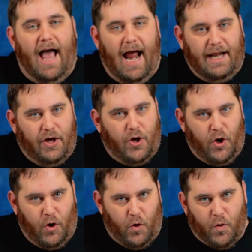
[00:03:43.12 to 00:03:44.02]

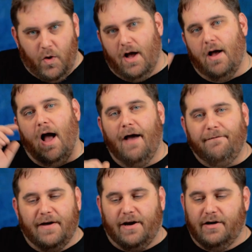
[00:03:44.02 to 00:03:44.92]
Anywho, I
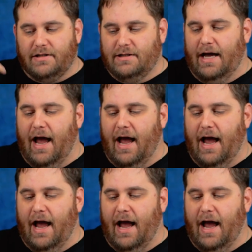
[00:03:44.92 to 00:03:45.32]
figured since I